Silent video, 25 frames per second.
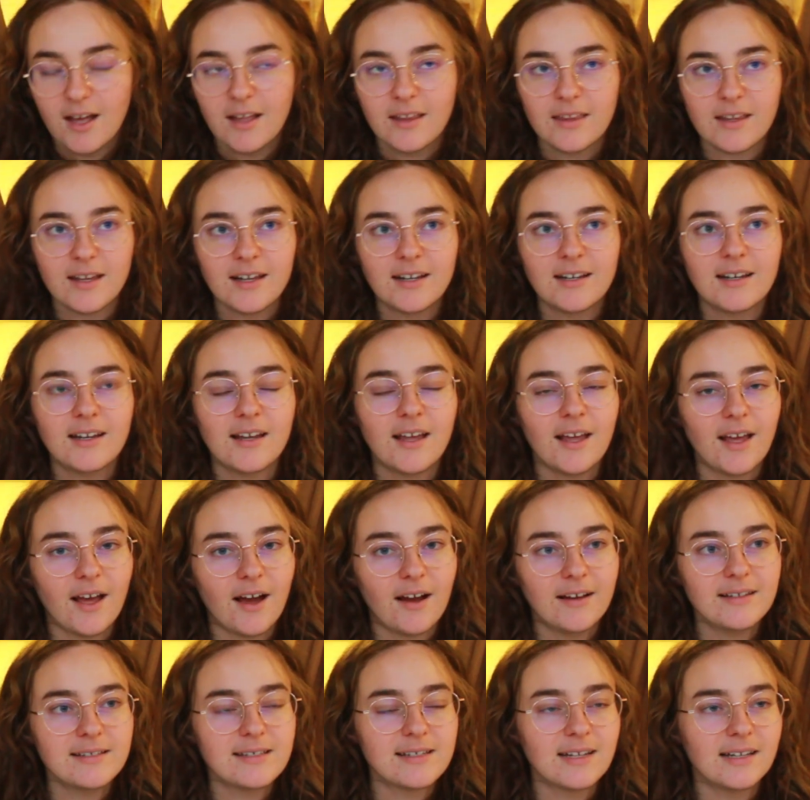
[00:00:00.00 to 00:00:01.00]
Then
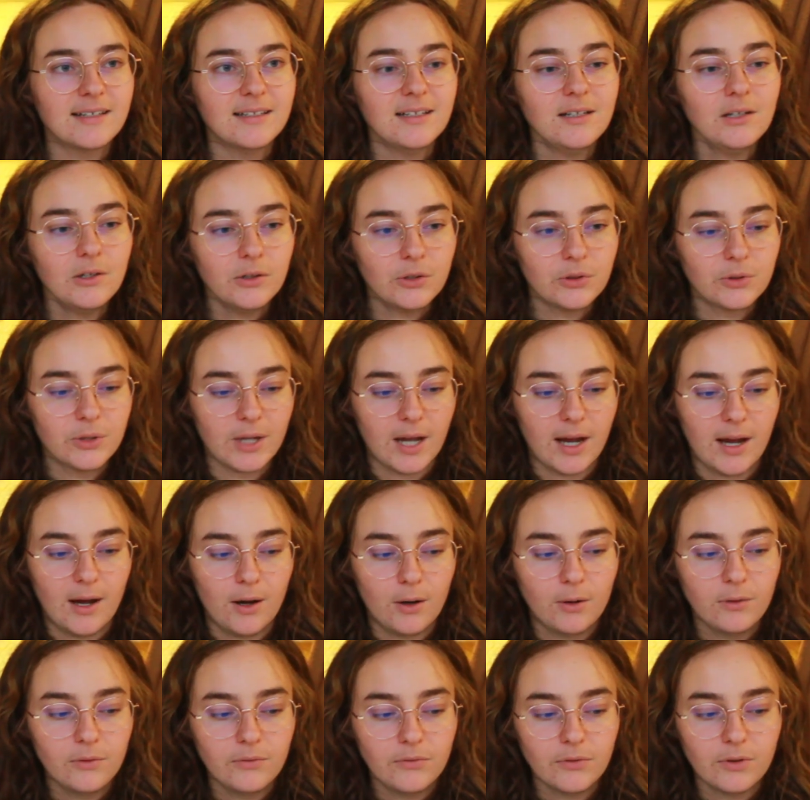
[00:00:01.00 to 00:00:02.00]
I stayed in Koh
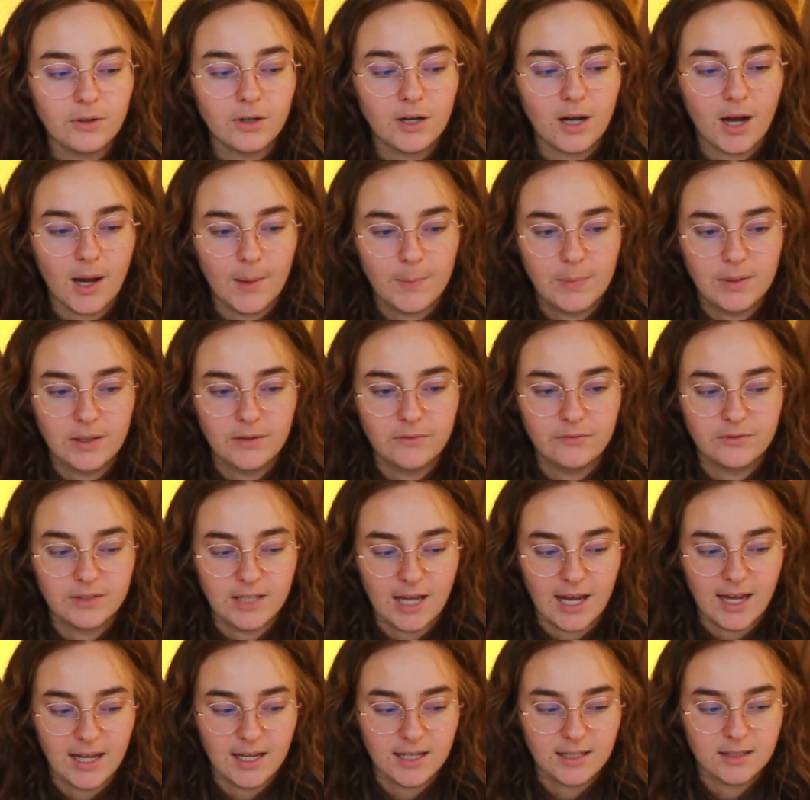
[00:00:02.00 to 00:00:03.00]
Tao for a couple of
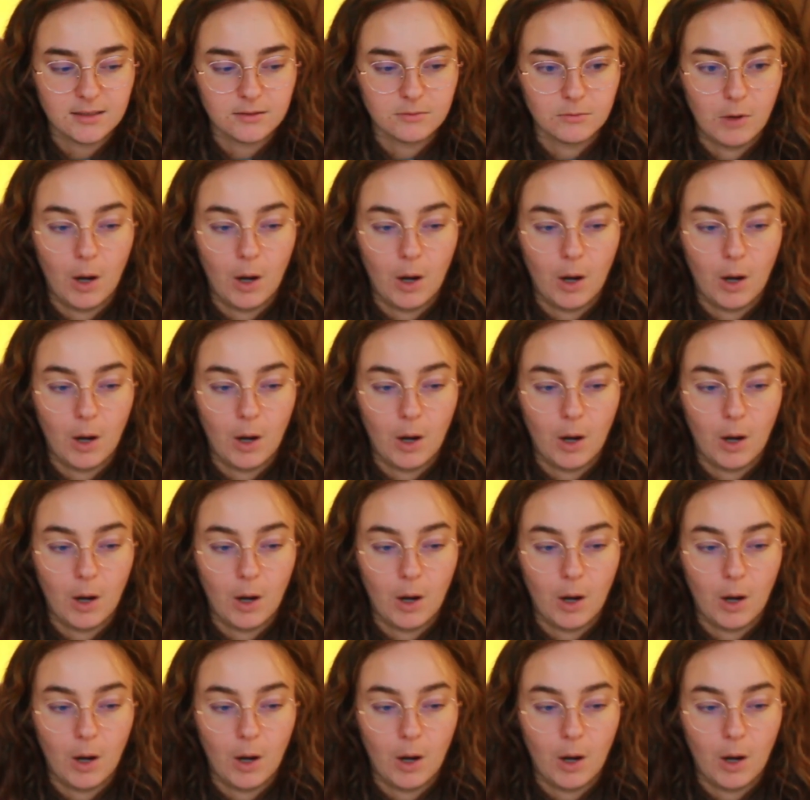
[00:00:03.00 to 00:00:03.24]
days,